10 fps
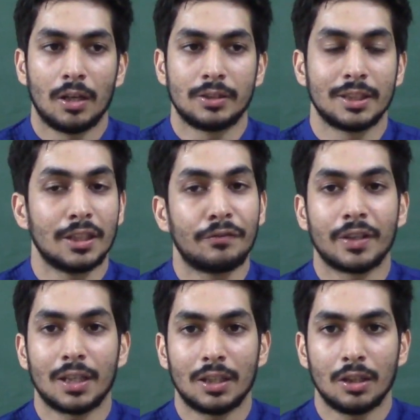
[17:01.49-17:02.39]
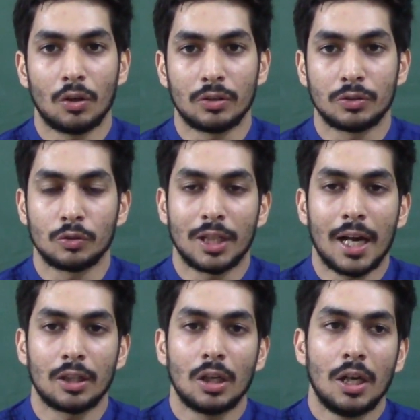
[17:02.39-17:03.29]
Significantly lot, so
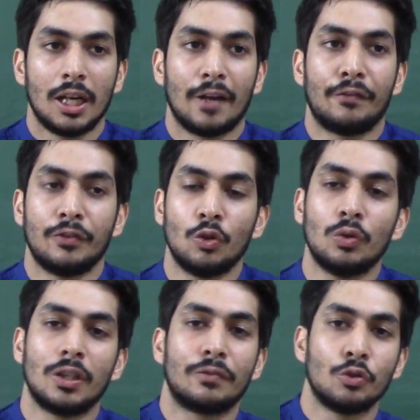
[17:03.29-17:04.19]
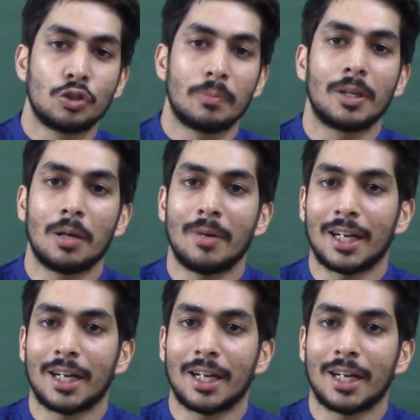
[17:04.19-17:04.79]
that if you in the future become an